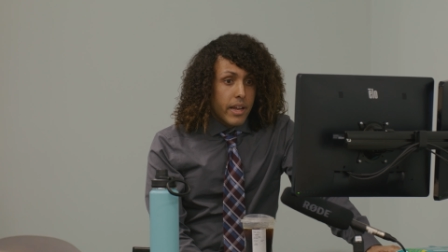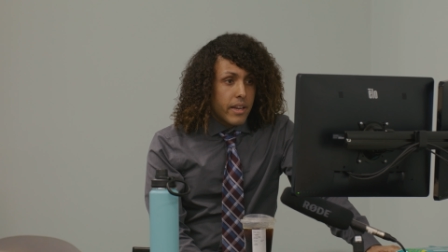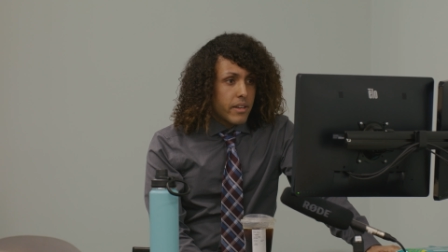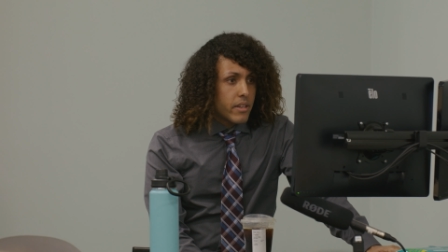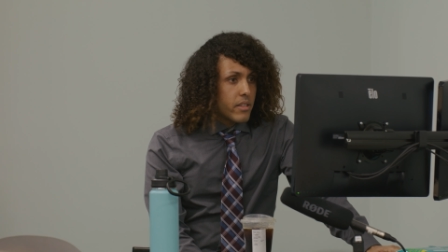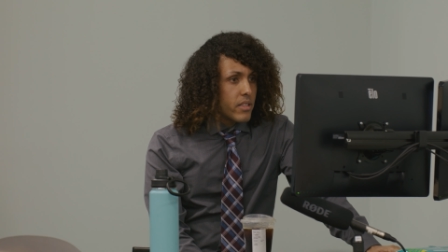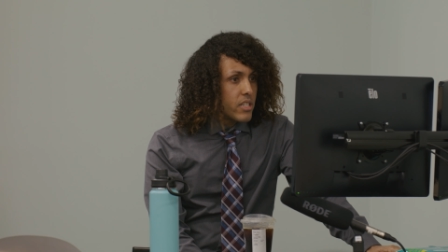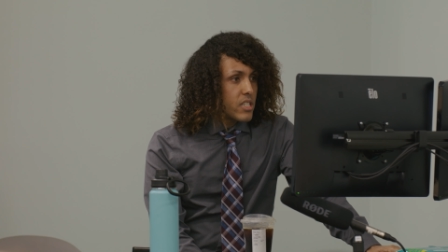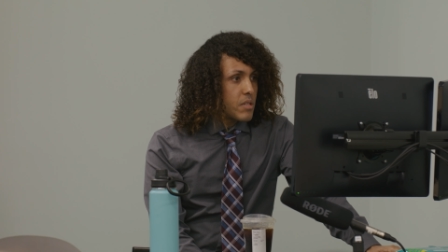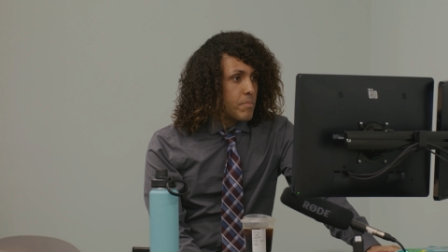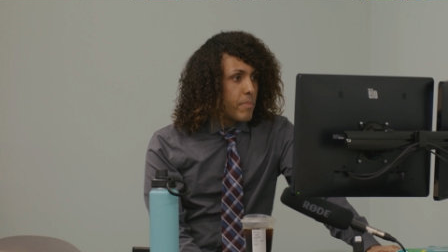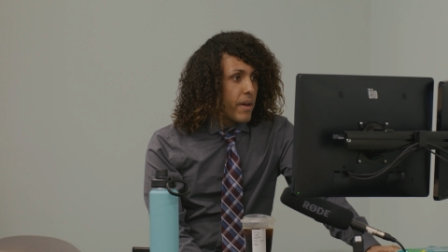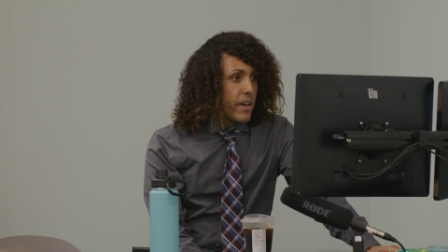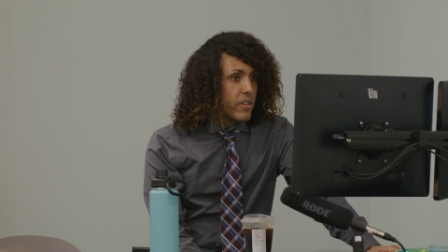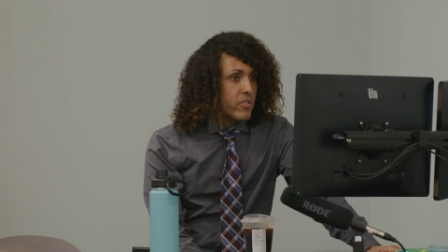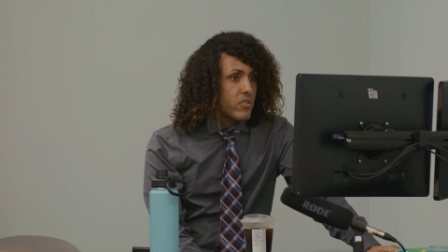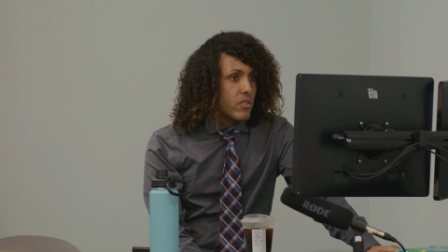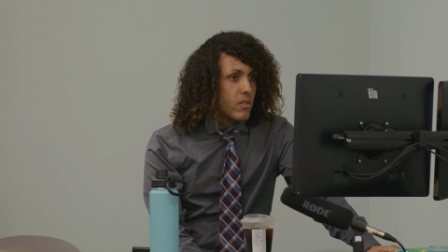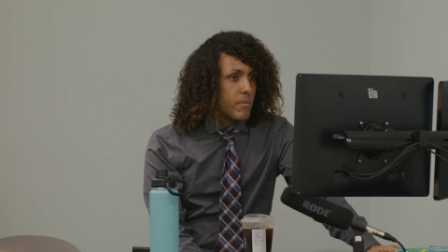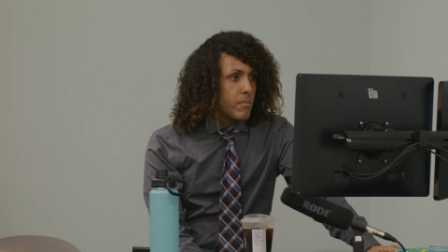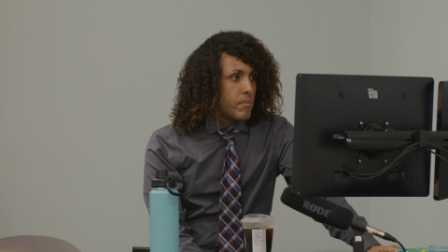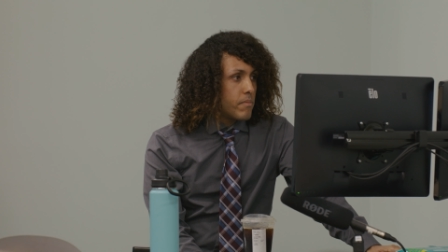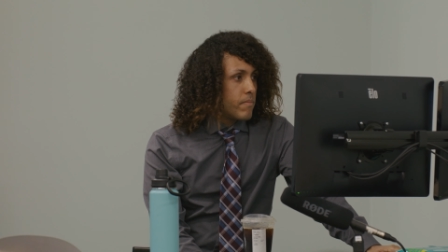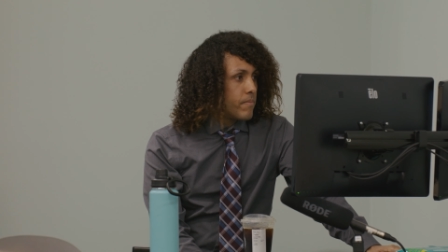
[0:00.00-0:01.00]
end of the
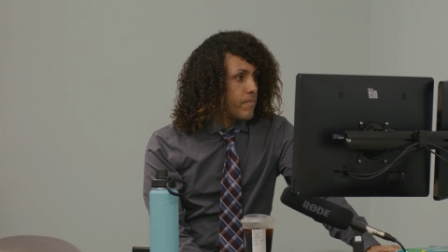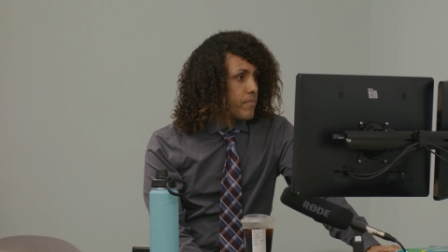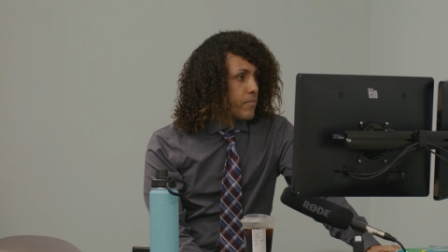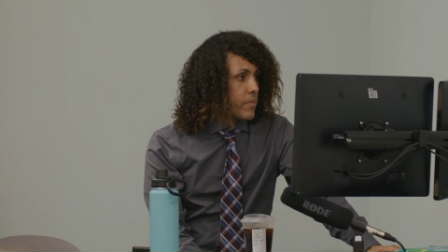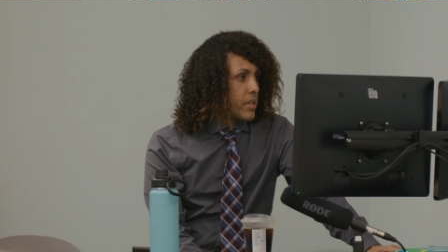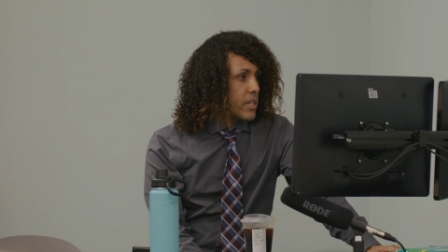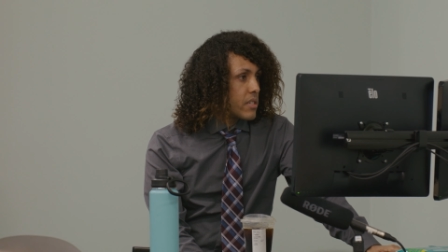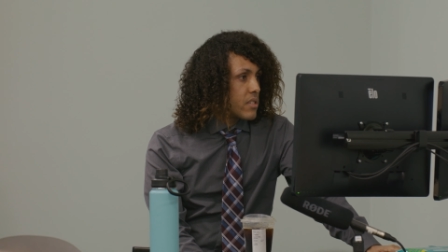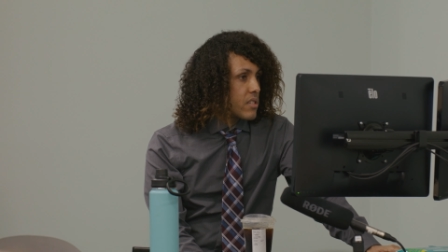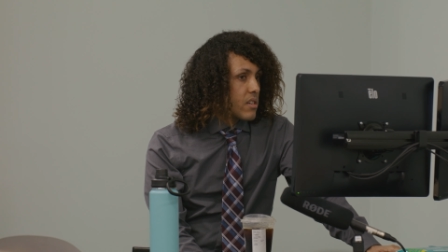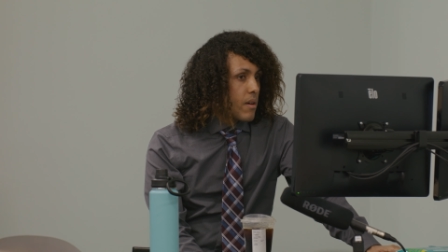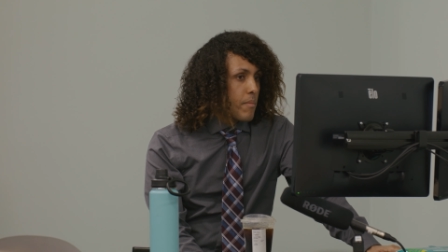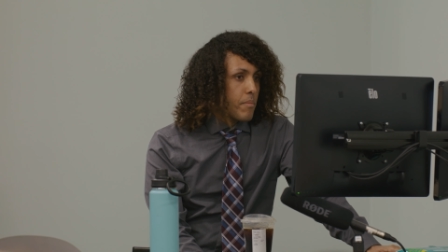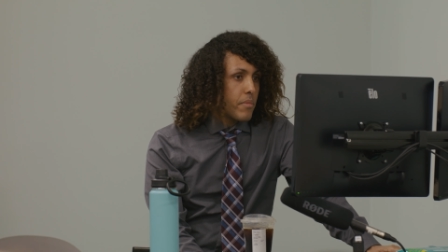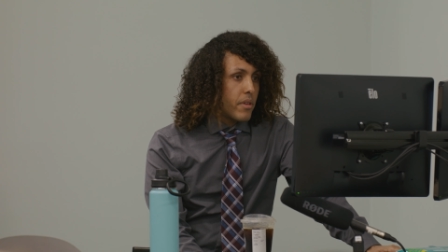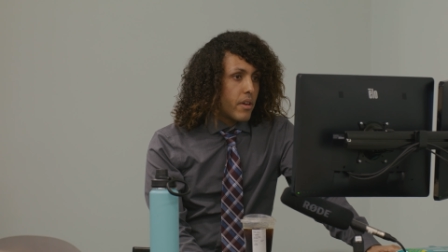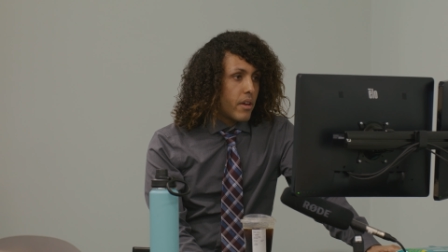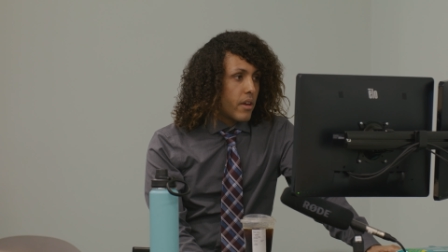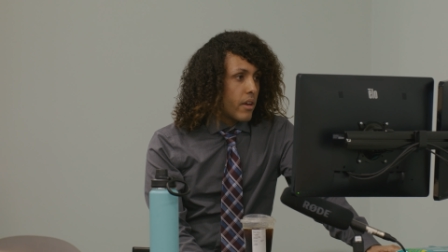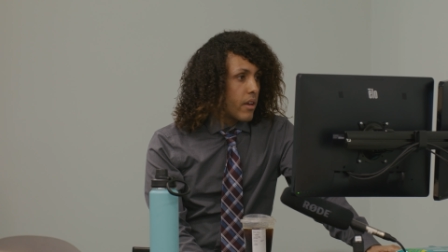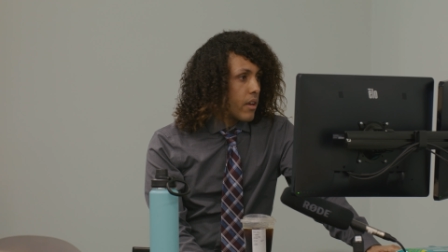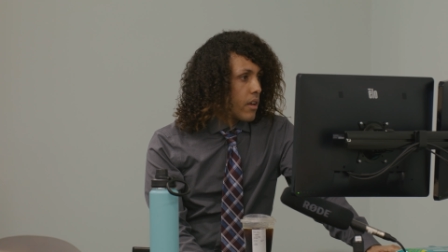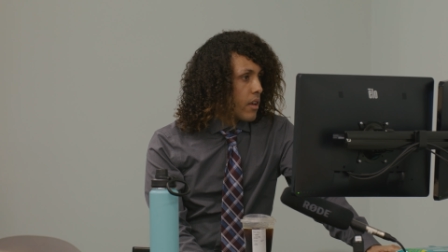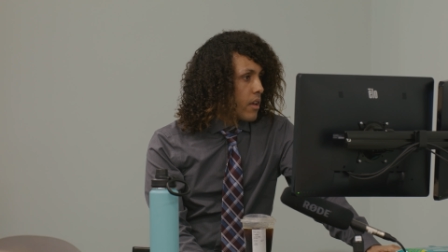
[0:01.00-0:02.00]
spectrum is
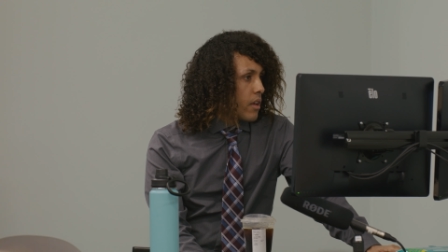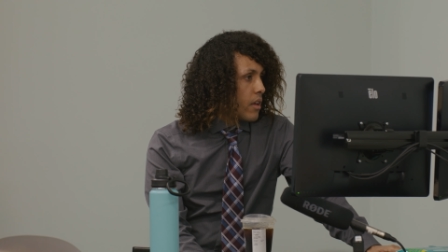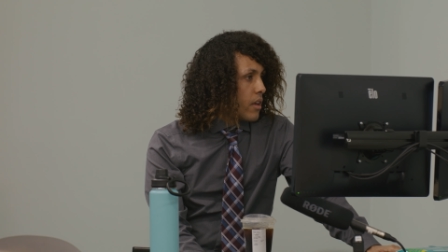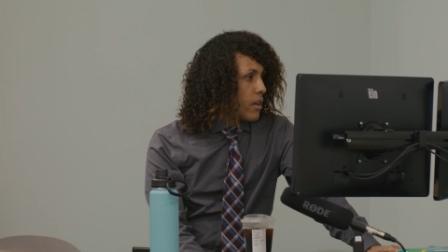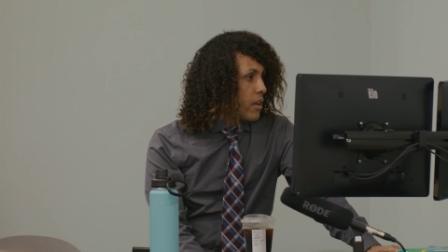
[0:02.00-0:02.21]
something